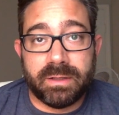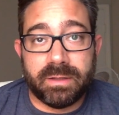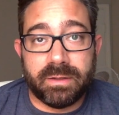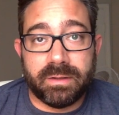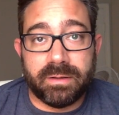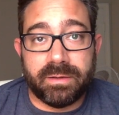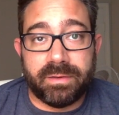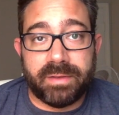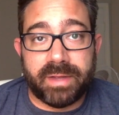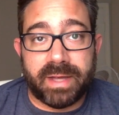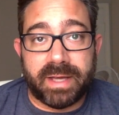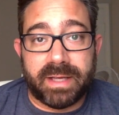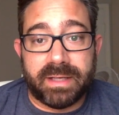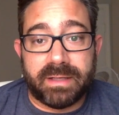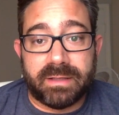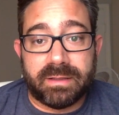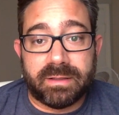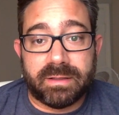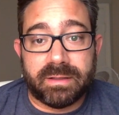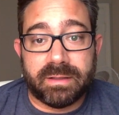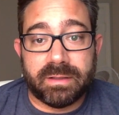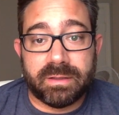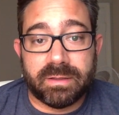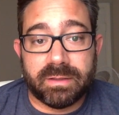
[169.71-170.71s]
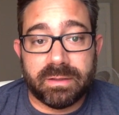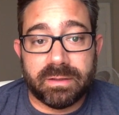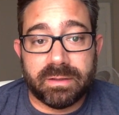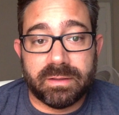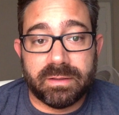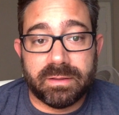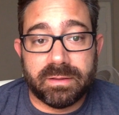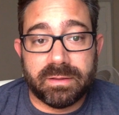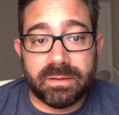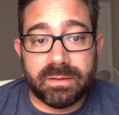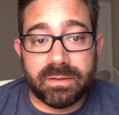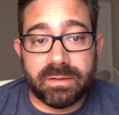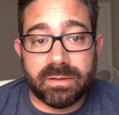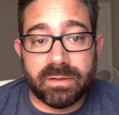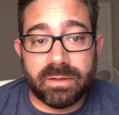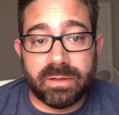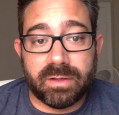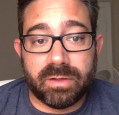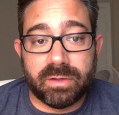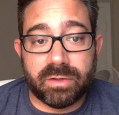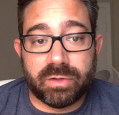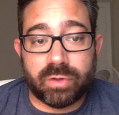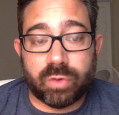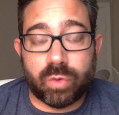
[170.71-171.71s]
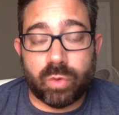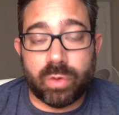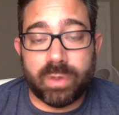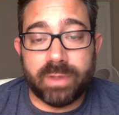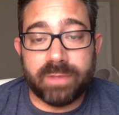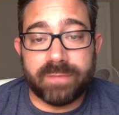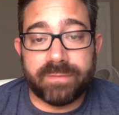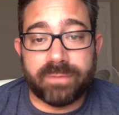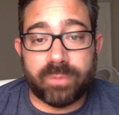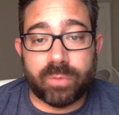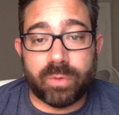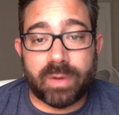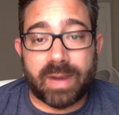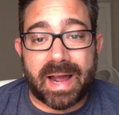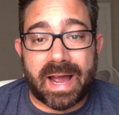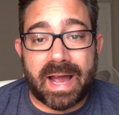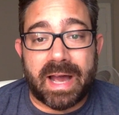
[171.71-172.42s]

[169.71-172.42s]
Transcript: then 24